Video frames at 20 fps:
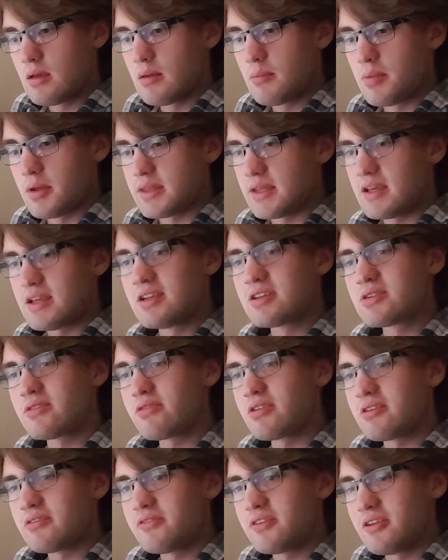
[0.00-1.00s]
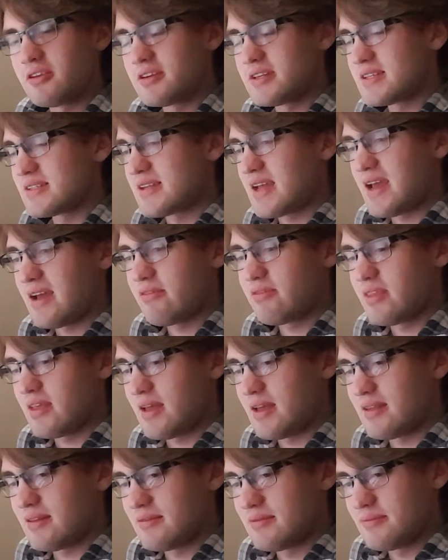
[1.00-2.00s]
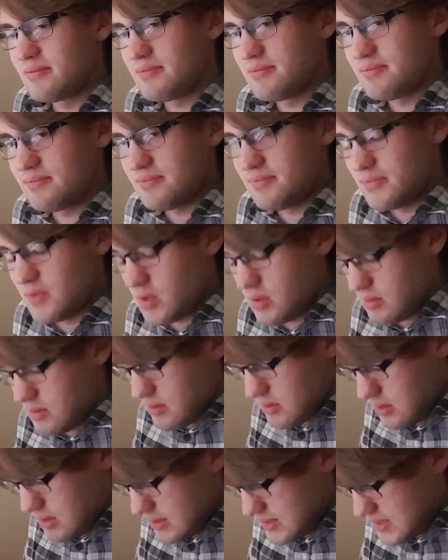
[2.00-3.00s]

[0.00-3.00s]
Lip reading: But the introverted feeler doesn't have that. The